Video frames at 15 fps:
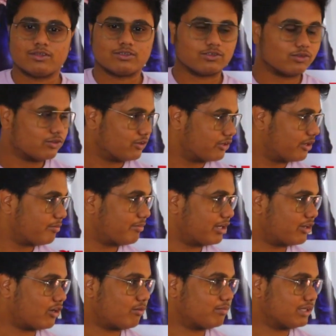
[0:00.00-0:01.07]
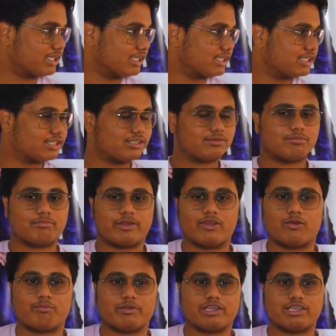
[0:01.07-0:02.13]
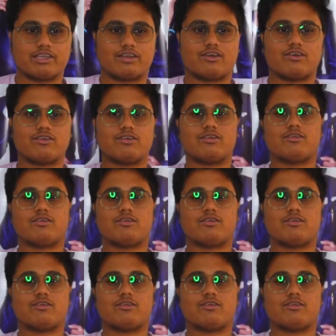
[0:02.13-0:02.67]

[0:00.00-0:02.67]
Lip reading: So today my topic is my opinion on